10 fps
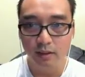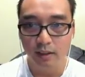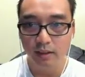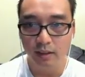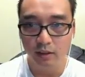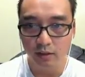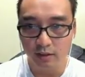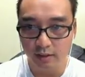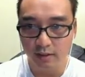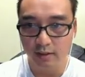And then on the
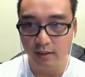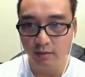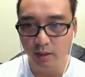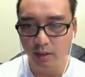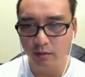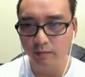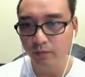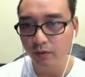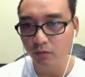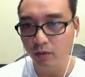6th email,
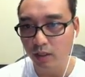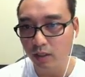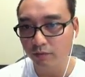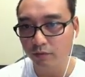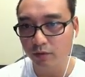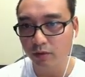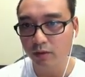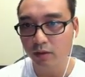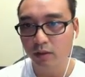you want to offer